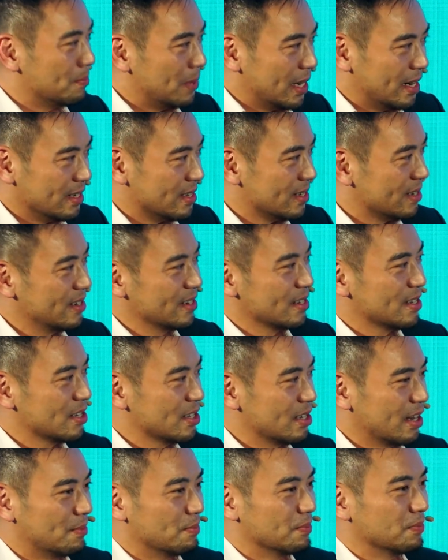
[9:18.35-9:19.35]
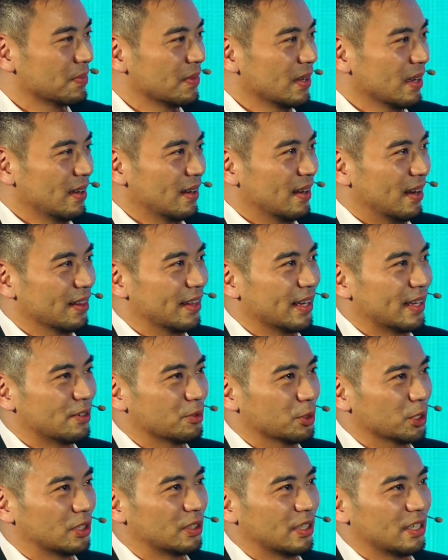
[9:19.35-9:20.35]
But it's just, I think
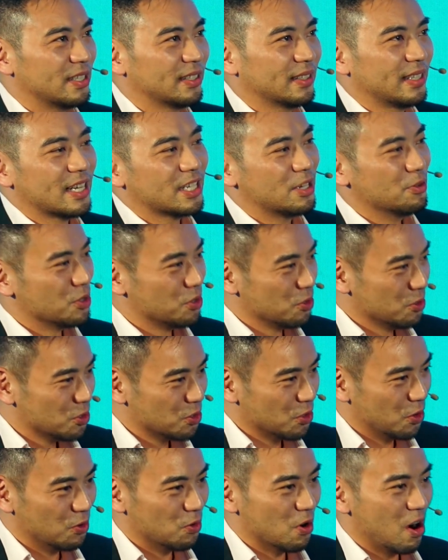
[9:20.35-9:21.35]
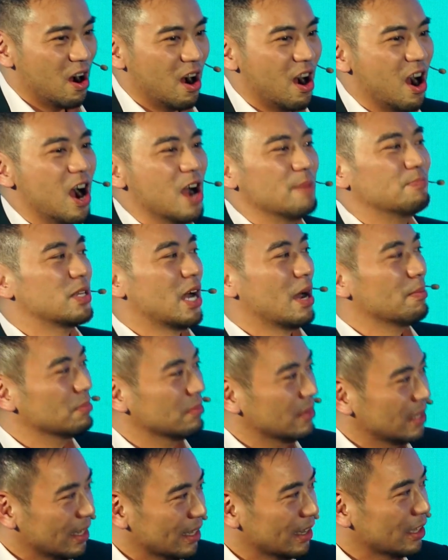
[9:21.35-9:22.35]
the sector was also hyped
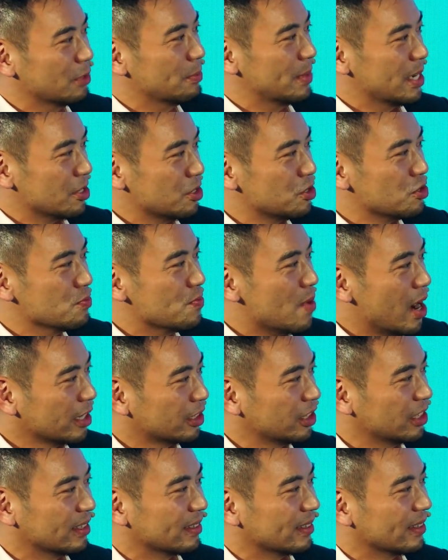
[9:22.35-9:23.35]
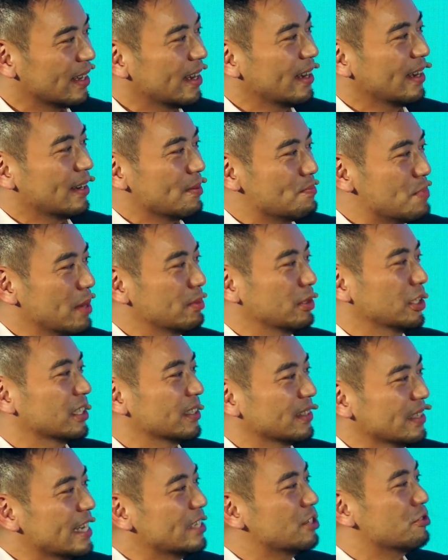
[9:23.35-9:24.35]
up a little bit too much, and people just
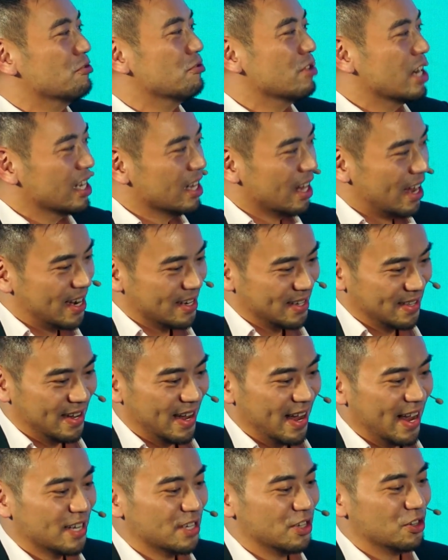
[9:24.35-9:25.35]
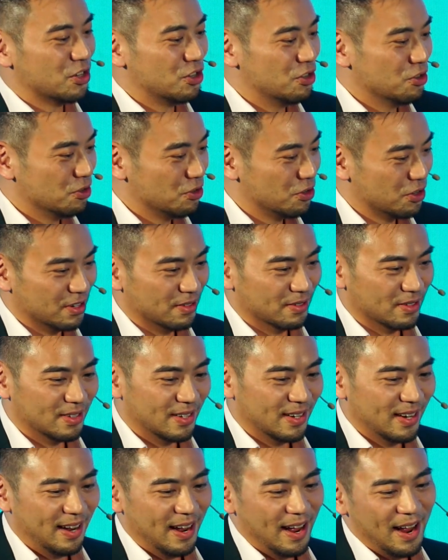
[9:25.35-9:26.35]
need to realize that execution